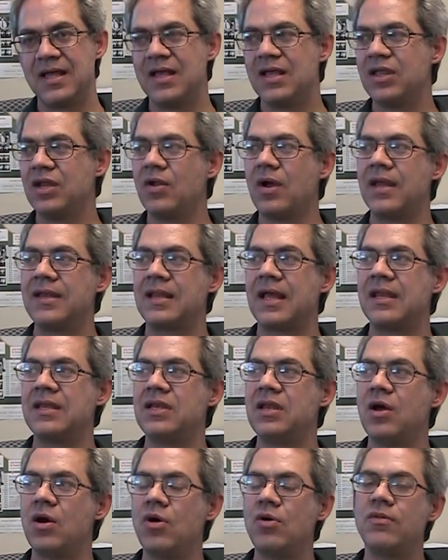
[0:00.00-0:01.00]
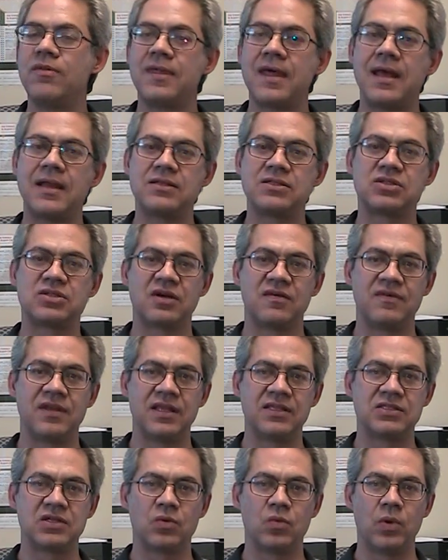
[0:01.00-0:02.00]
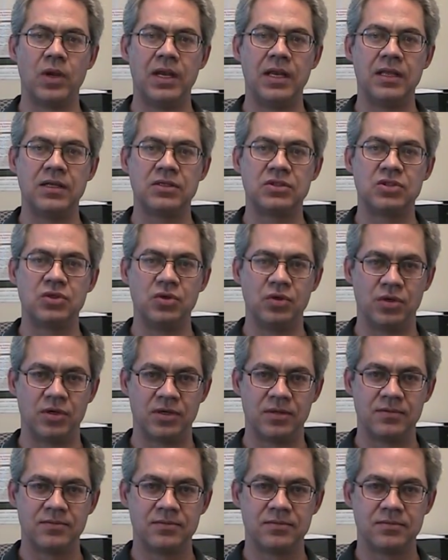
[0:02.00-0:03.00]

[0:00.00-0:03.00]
You know, I know that serving as a reading tutor